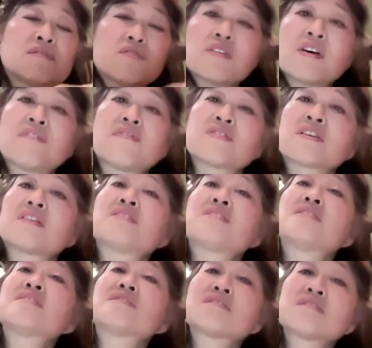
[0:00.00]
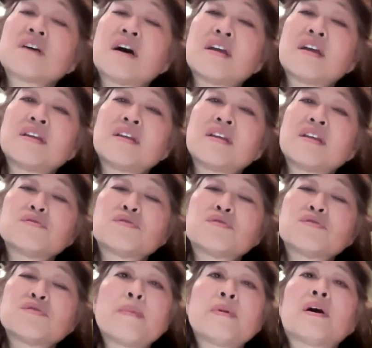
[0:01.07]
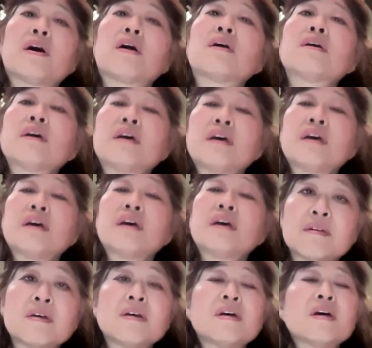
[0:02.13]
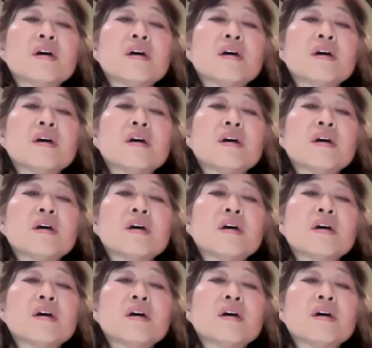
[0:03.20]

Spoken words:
for the FSHD Society. He'll do a webinar and